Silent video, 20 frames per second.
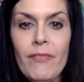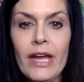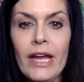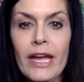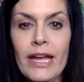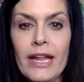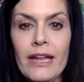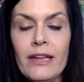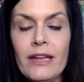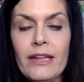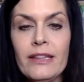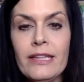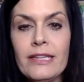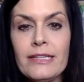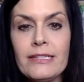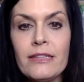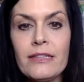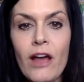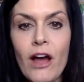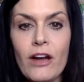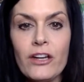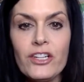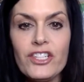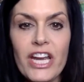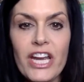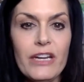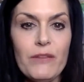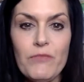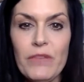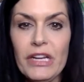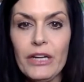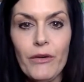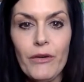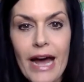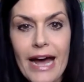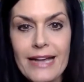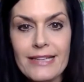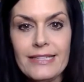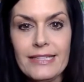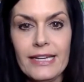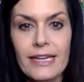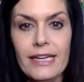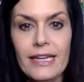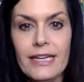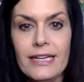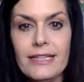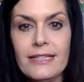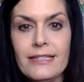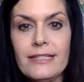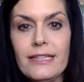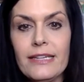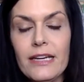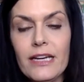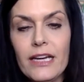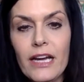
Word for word: And this long chain amino acid is